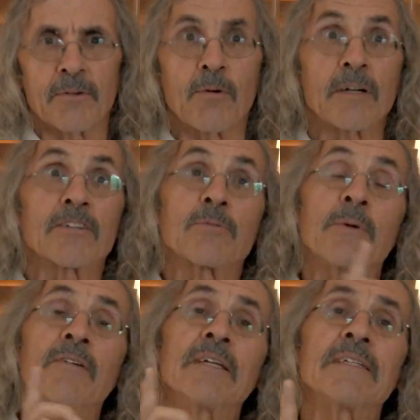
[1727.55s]
or
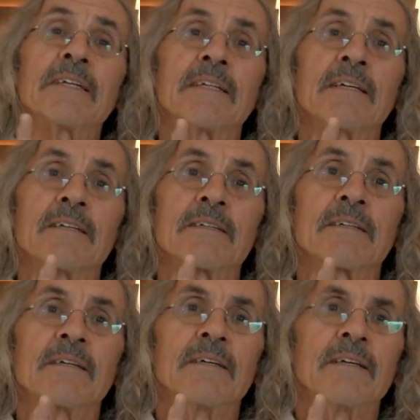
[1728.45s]
experiencing
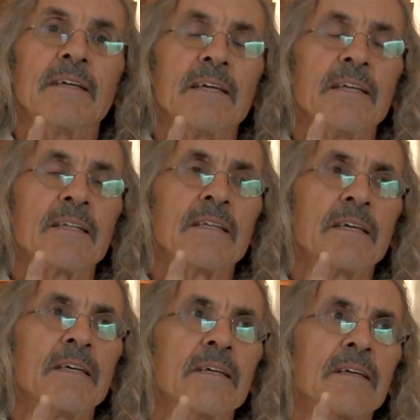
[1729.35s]
this
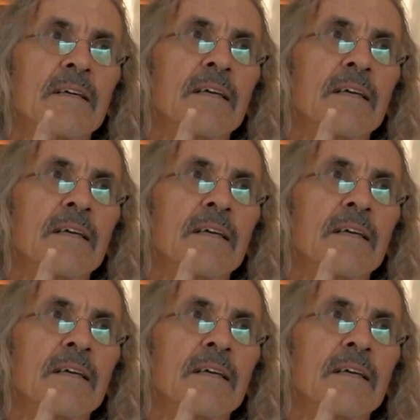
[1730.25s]
in